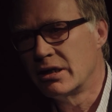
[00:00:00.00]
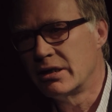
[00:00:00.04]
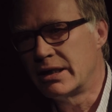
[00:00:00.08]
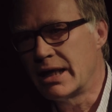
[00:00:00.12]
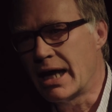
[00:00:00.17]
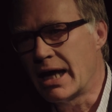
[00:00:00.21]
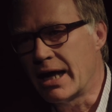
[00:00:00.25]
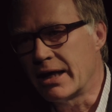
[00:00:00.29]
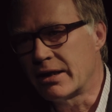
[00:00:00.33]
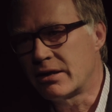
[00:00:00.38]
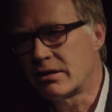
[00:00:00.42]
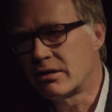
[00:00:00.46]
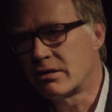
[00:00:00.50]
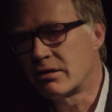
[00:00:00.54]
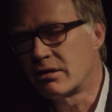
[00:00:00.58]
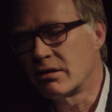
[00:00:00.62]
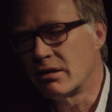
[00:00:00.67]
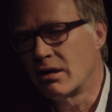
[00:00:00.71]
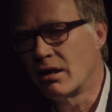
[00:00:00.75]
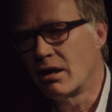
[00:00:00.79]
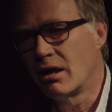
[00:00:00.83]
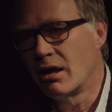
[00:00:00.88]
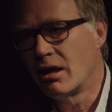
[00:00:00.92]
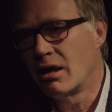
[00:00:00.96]
that
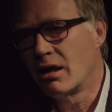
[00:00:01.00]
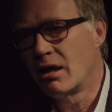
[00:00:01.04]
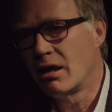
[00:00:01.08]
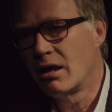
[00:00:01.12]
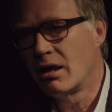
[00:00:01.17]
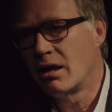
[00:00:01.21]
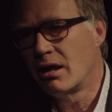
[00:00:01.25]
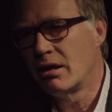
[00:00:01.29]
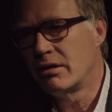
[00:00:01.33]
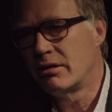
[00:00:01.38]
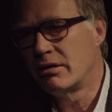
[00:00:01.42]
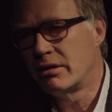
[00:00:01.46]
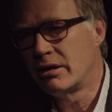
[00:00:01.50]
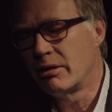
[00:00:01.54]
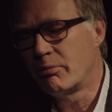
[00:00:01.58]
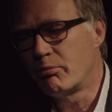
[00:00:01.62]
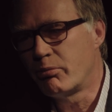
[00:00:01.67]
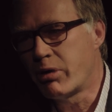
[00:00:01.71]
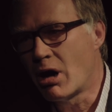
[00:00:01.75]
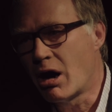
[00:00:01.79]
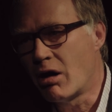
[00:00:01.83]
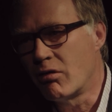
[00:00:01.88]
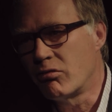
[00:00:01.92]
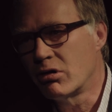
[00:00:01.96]
the
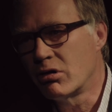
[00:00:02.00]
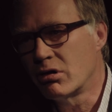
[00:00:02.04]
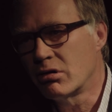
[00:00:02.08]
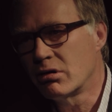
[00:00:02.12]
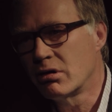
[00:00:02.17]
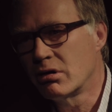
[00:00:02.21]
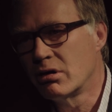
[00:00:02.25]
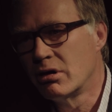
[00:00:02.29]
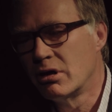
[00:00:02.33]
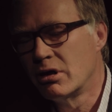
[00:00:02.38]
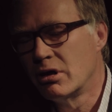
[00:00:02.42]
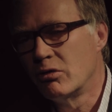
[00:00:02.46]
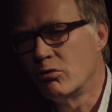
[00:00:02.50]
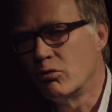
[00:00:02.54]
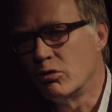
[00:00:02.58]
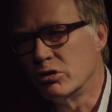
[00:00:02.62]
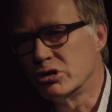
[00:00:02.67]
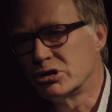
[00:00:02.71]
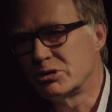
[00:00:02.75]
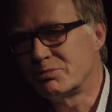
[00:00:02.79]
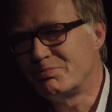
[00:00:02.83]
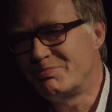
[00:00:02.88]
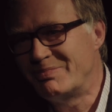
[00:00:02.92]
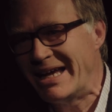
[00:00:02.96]
power
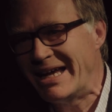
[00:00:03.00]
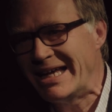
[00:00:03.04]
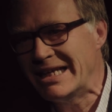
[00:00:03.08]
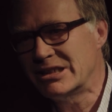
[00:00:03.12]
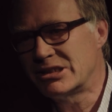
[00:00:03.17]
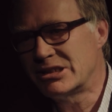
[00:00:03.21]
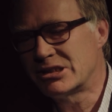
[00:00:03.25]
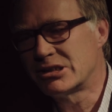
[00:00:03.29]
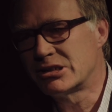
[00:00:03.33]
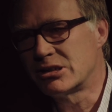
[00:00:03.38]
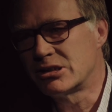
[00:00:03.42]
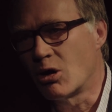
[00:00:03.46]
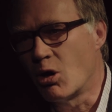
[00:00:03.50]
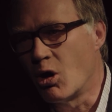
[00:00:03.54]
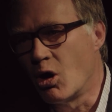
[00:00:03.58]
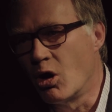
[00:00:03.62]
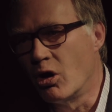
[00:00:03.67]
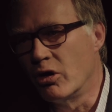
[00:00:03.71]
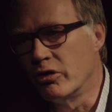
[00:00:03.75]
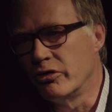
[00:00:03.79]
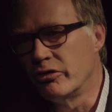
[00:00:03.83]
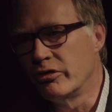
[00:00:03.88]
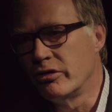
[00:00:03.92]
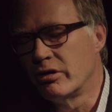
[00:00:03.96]
was based
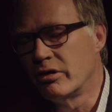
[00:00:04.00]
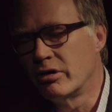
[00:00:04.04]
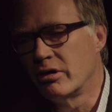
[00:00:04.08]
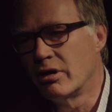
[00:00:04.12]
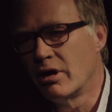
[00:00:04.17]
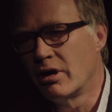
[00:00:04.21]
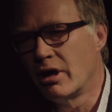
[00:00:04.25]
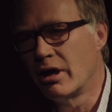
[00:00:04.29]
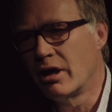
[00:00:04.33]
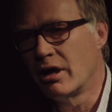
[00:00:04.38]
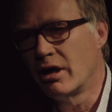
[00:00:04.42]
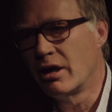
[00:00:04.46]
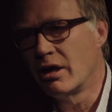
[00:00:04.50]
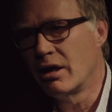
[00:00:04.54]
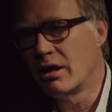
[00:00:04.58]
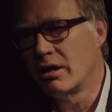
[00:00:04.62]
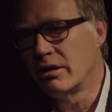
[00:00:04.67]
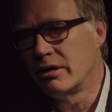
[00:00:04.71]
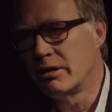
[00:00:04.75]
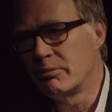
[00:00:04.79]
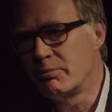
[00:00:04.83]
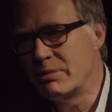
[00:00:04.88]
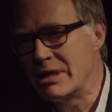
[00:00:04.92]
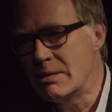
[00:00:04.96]
on
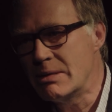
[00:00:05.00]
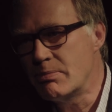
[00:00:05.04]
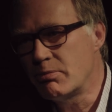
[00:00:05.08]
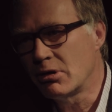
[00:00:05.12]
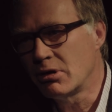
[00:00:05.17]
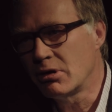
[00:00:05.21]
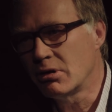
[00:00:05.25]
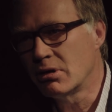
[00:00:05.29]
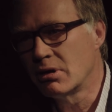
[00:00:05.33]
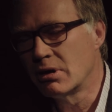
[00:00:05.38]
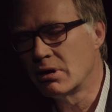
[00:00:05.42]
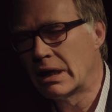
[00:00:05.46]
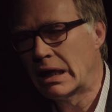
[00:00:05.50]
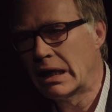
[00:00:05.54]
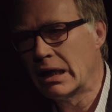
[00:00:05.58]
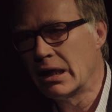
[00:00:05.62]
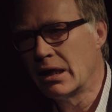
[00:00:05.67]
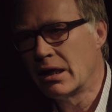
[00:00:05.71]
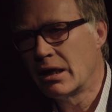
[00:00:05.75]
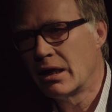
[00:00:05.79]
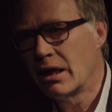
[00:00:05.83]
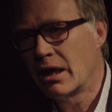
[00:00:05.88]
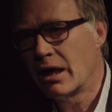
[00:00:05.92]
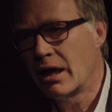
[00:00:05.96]
the people.
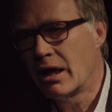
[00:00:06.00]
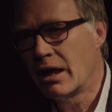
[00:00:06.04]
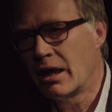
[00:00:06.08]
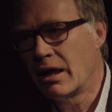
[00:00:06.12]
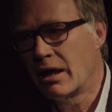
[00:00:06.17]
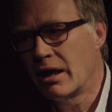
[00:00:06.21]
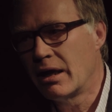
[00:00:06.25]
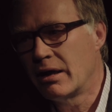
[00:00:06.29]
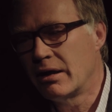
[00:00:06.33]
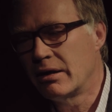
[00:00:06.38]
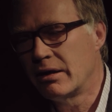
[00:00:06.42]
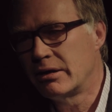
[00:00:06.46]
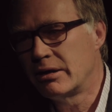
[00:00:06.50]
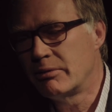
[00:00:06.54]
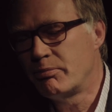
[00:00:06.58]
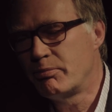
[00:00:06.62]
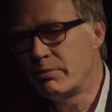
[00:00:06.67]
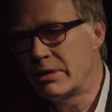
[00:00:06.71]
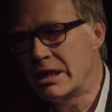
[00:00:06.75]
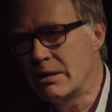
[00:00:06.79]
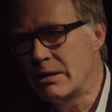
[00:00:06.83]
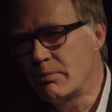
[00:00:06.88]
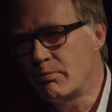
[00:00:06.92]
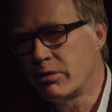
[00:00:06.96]
The
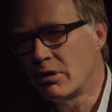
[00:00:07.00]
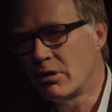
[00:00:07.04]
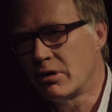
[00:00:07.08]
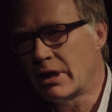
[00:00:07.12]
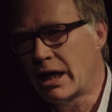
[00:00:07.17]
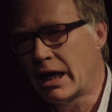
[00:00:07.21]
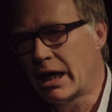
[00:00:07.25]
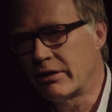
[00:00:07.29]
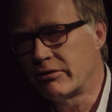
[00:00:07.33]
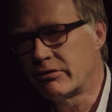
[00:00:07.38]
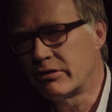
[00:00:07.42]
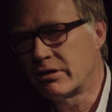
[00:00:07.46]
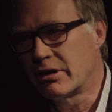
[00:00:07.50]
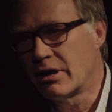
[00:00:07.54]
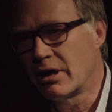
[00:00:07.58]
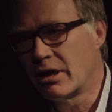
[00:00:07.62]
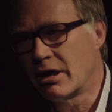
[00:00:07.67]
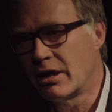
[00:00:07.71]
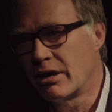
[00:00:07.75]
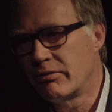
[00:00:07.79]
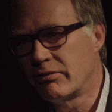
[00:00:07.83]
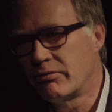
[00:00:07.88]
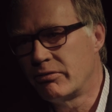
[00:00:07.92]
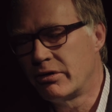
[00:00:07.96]
people at
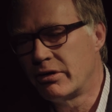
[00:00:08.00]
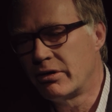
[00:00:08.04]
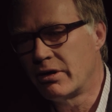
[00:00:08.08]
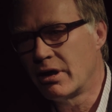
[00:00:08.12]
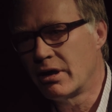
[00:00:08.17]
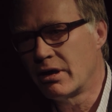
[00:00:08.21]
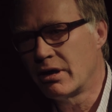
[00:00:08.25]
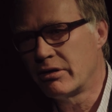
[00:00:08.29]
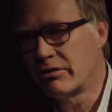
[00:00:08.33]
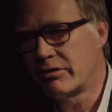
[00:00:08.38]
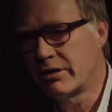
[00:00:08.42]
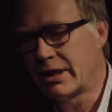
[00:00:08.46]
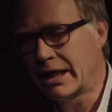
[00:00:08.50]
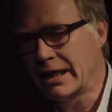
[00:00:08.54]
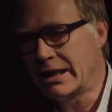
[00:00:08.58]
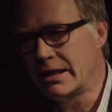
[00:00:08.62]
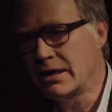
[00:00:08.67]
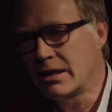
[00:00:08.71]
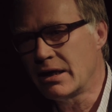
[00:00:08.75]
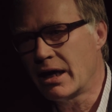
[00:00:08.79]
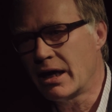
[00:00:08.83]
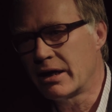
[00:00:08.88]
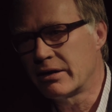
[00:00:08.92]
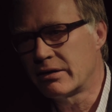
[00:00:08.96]
the
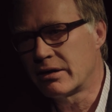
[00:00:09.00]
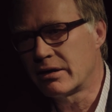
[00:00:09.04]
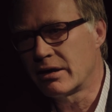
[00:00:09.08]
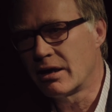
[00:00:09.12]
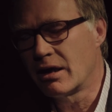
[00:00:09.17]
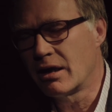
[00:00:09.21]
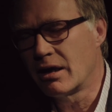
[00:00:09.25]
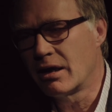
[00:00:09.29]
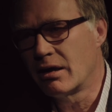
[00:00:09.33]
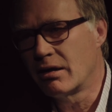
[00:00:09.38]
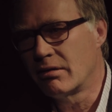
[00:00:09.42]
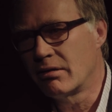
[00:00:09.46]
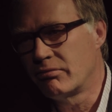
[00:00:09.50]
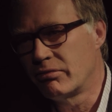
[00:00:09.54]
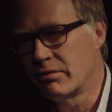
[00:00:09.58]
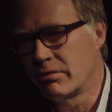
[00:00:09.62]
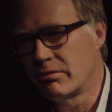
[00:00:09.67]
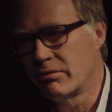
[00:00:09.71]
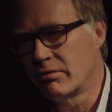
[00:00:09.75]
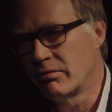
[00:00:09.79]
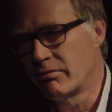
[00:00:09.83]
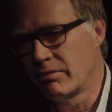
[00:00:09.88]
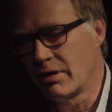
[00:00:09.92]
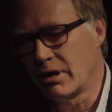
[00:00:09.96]
thing, at the,
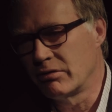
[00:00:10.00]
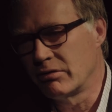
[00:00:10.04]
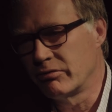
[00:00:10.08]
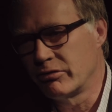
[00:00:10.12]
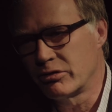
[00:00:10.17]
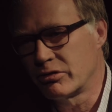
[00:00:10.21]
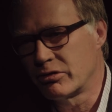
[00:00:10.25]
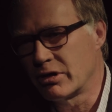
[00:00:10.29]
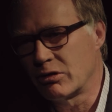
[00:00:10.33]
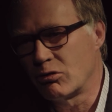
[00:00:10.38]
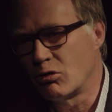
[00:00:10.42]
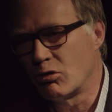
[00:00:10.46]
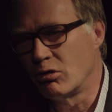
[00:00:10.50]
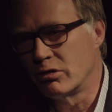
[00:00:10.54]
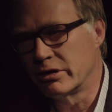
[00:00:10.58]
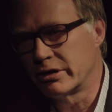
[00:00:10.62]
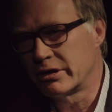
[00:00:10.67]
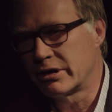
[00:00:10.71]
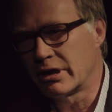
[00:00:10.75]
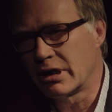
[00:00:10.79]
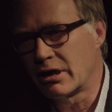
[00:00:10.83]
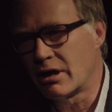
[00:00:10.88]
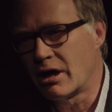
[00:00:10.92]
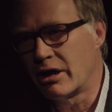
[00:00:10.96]
well, we can call
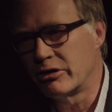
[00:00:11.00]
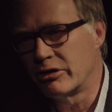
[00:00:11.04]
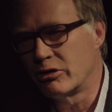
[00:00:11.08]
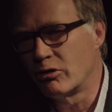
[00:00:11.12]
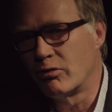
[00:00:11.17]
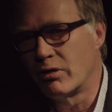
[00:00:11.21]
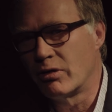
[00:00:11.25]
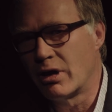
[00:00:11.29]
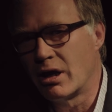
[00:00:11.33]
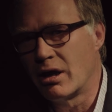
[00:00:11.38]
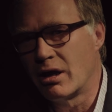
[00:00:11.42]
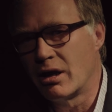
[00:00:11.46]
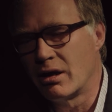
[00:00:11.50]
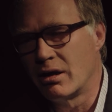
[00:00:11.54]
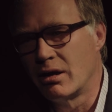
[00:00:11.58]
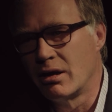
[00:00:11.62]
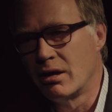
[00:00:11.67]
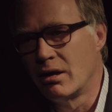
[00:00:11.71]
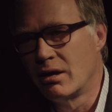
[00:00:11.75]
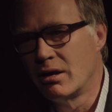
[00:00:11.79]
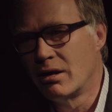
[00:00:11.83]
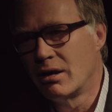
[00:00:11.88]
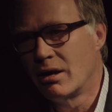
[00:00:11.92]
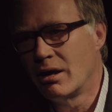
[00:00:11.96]
it the kind of
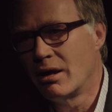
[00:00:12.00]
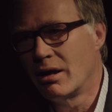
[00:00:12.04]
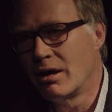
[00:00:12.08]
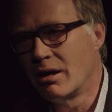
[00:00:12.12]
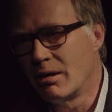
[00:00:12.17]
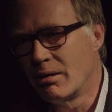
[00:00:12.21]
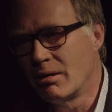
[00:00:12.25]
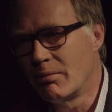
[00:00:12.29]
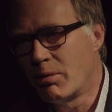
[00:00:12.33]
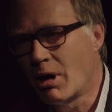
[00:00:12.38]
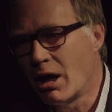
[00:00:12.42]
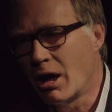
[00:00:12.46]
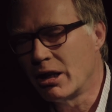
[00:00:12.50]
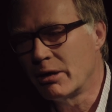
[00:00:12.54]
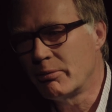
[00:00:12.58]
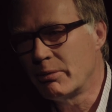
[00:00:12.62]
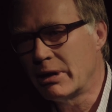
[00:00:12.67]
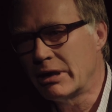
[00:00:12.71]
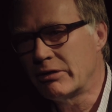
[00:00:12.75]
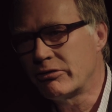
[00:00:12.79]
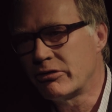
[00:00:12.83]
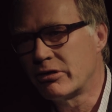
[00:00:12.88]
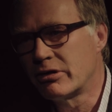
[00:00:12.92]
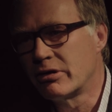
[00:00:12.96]

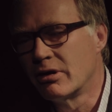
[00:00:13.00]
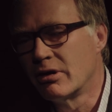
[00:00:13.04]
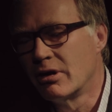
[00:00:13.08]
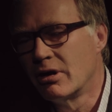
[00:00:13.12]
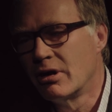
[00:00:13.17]
parliament,